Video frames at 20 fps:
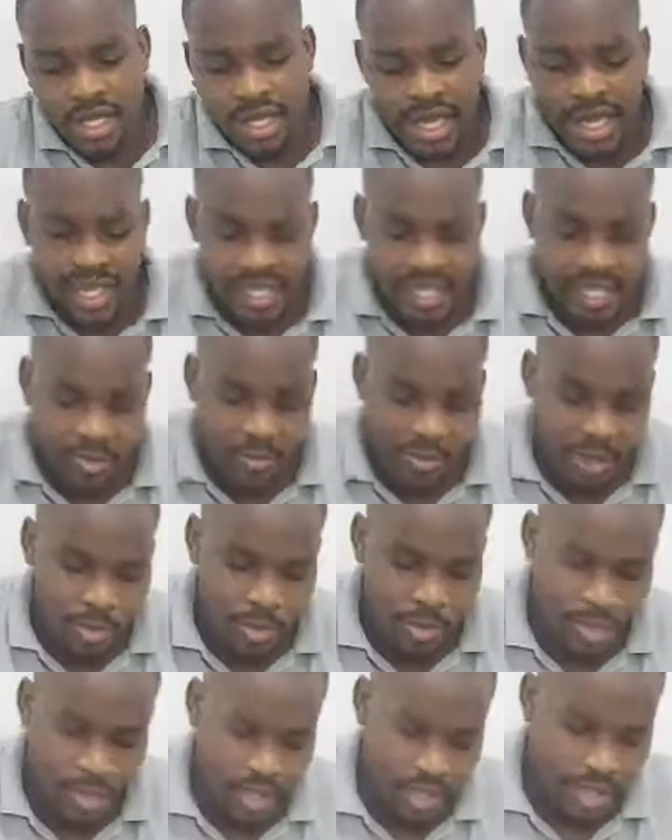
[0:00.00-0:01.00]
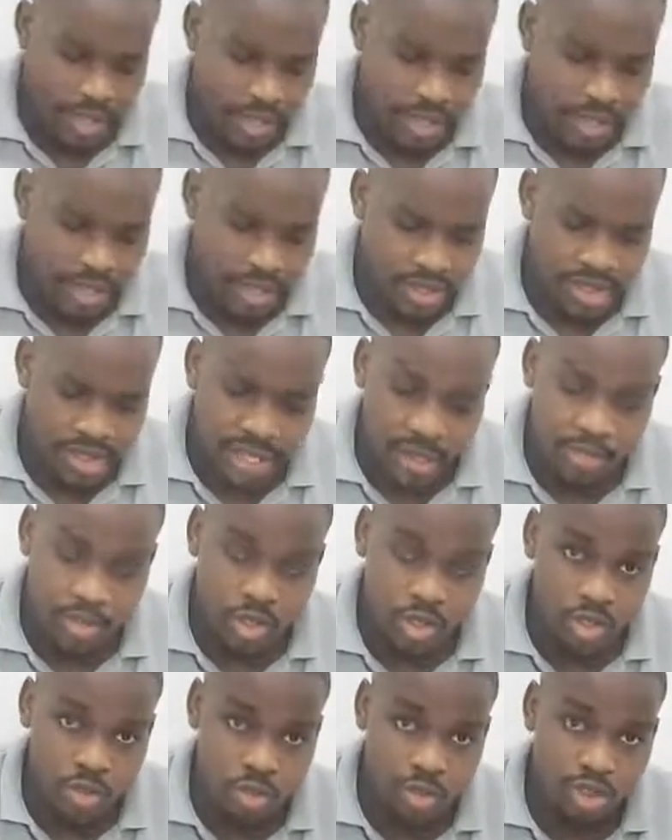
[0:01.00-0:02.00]
I came up with some
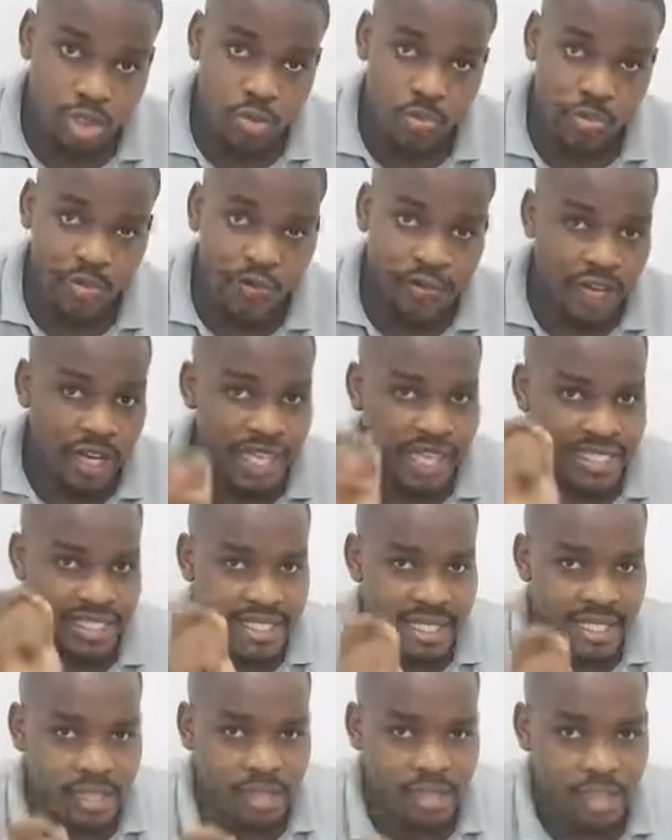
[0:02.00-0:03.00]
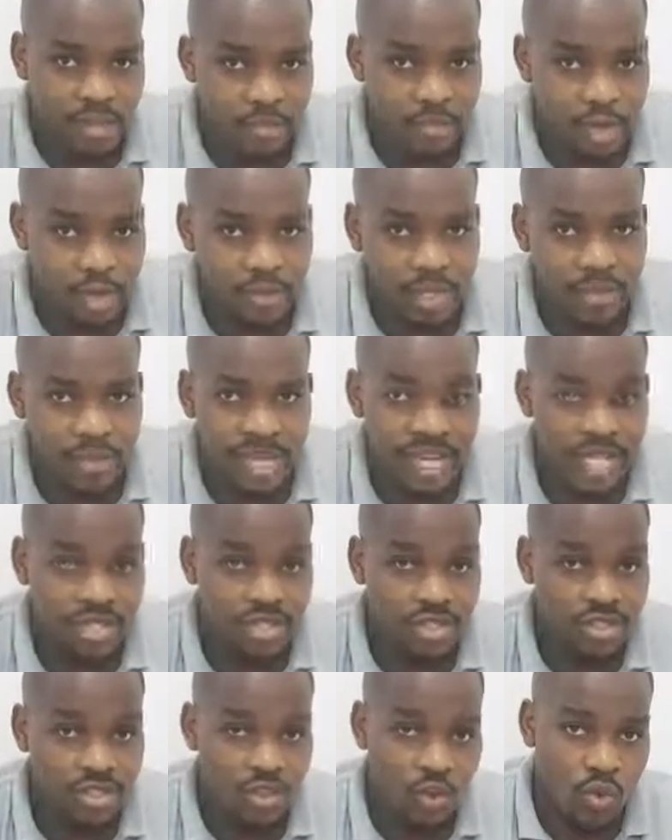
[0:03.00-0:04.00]
solution. Before I tell you the problem
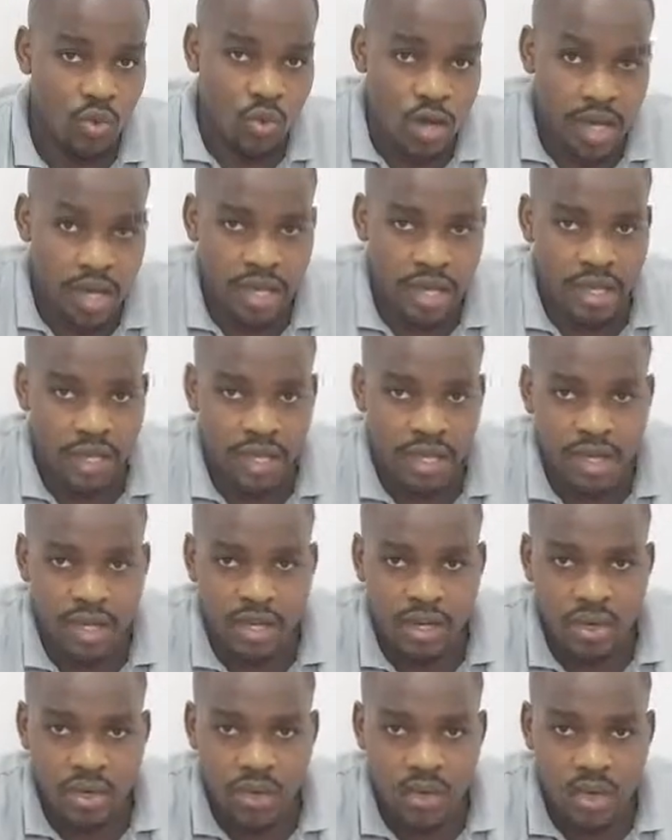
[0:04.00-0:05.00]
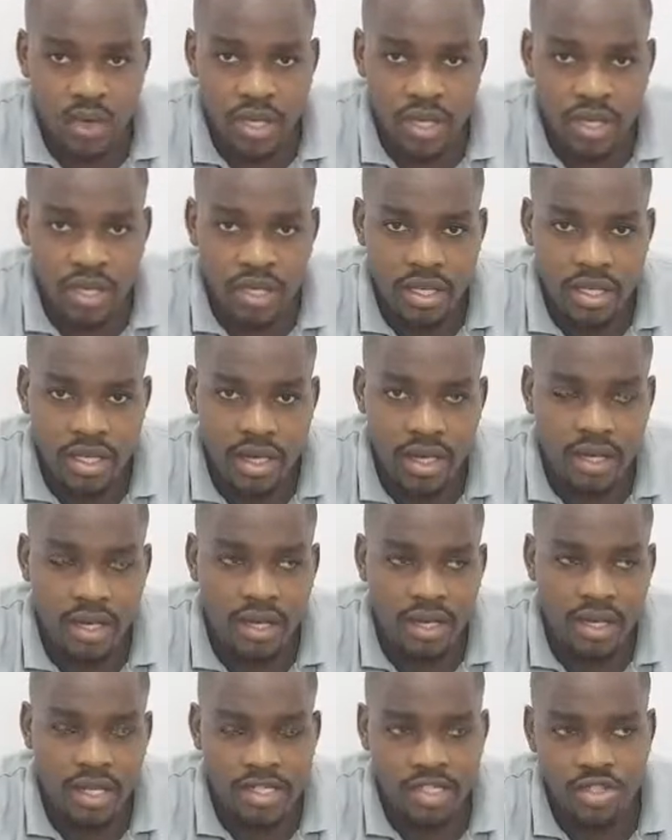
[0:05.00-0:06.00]
as to why
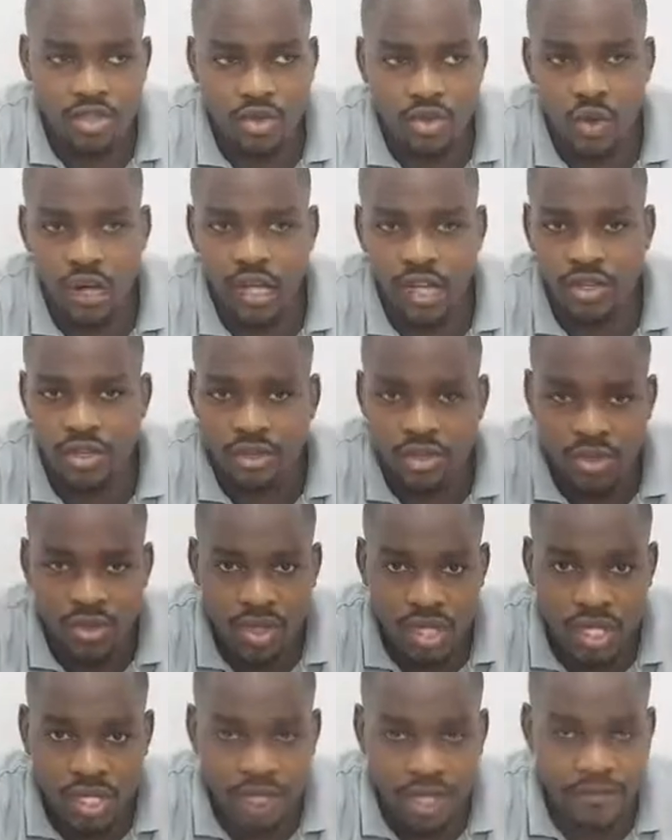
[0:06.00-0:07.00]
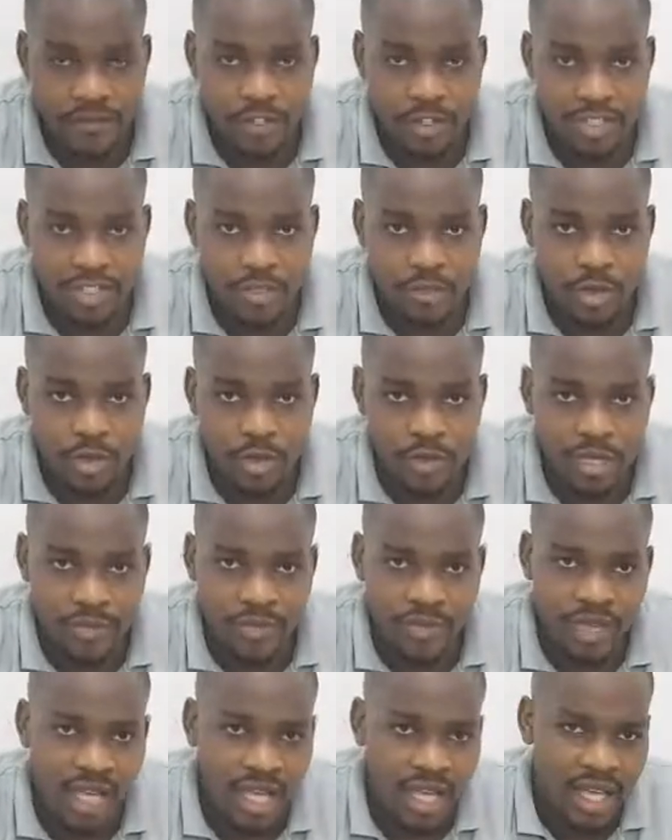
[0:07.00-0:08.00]
you are having this
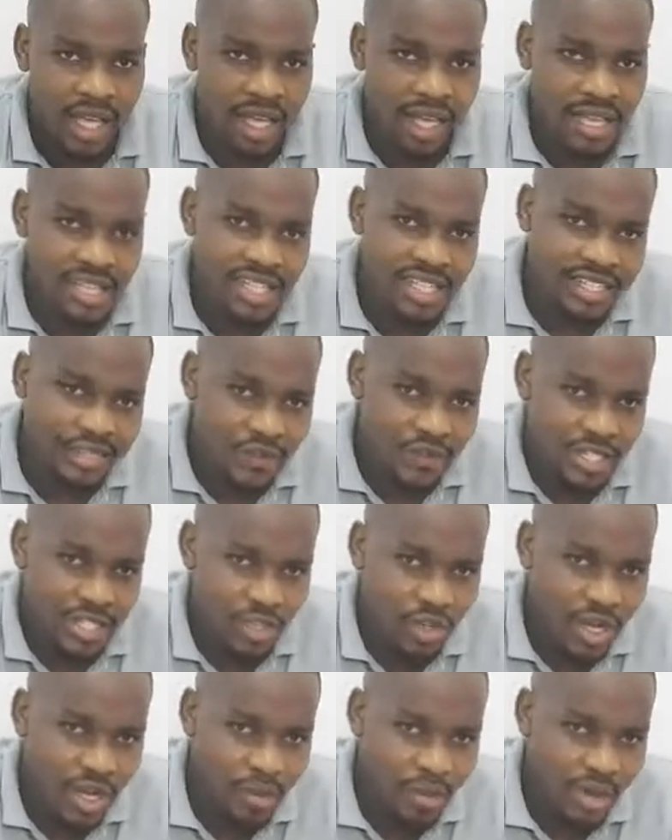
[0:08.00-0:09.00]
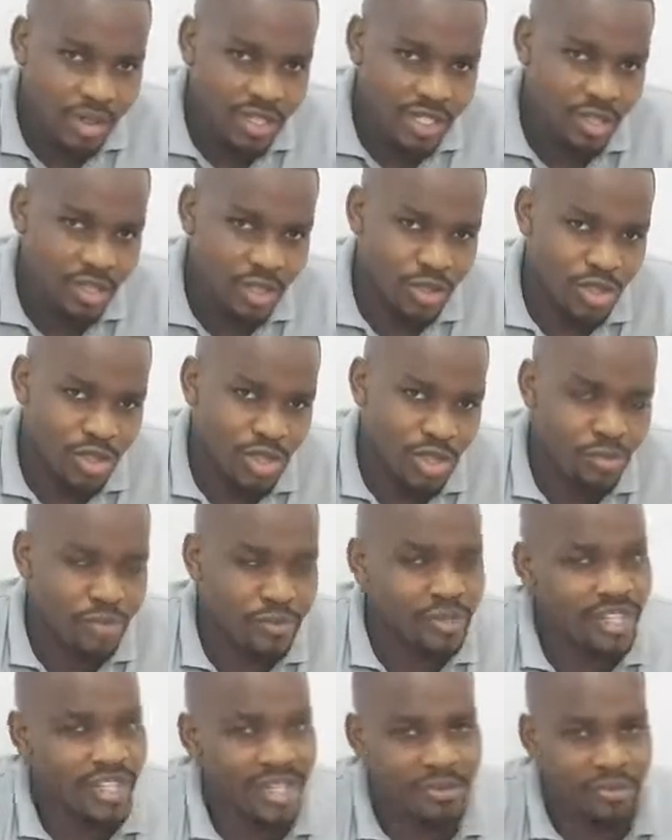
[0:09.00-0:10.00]
problem, let's first talk about the
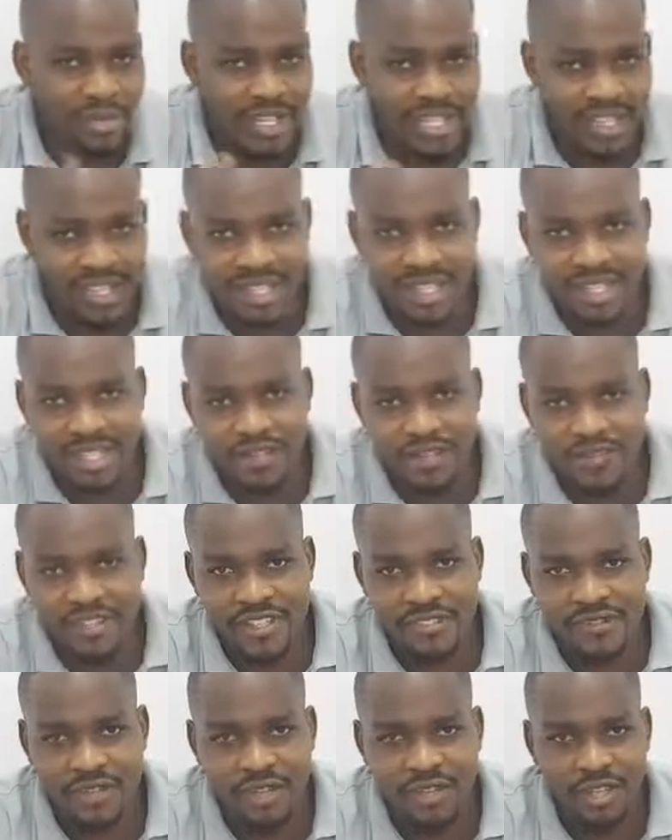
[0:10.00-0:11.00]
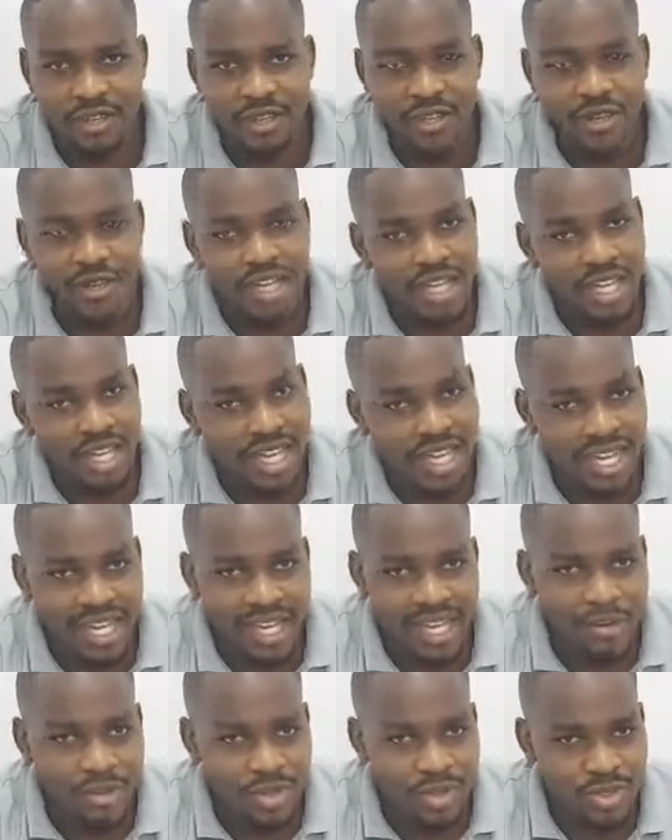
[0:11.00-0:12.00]
solution. Then by the end of this video, I
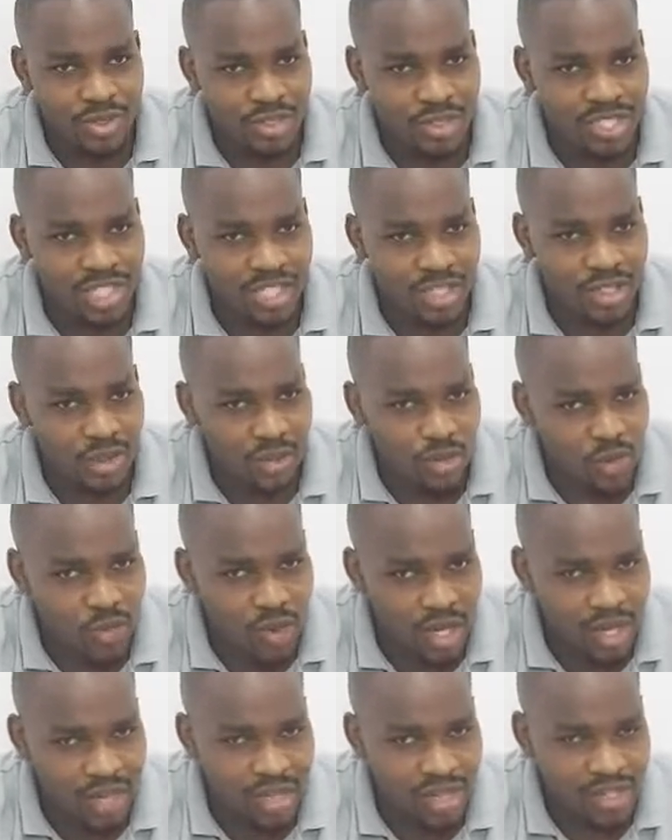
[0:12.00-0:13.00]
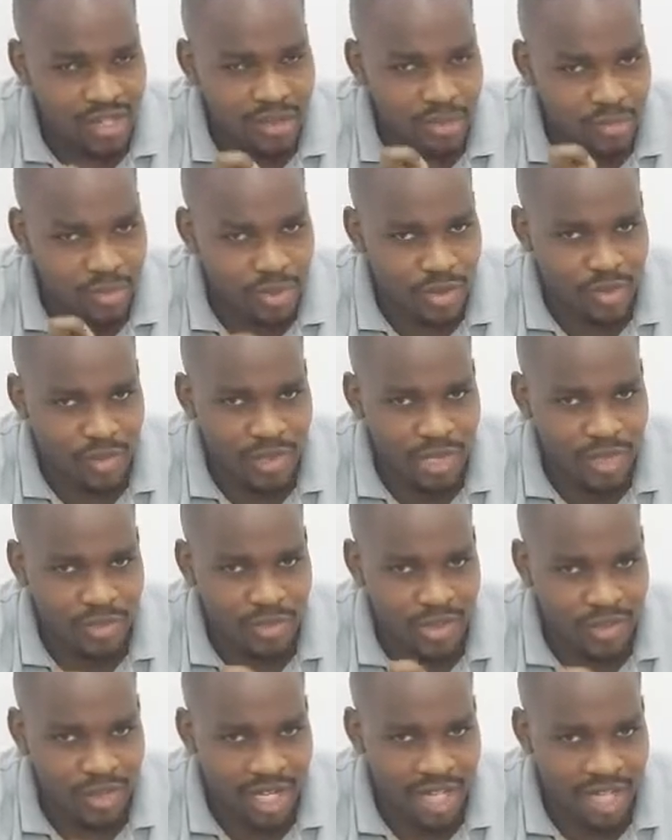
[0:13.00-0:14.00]
am going to tell you what
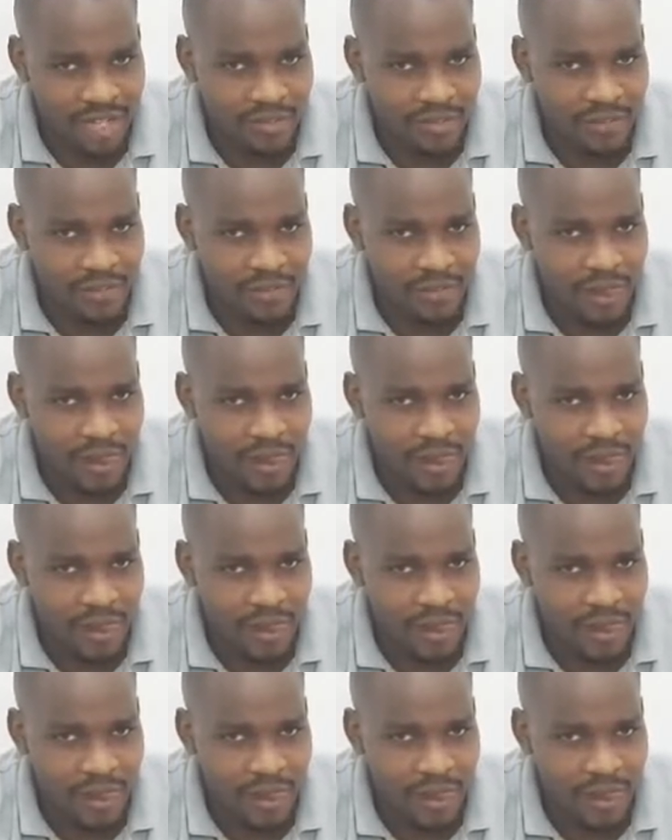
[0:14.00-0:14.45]
problem you have.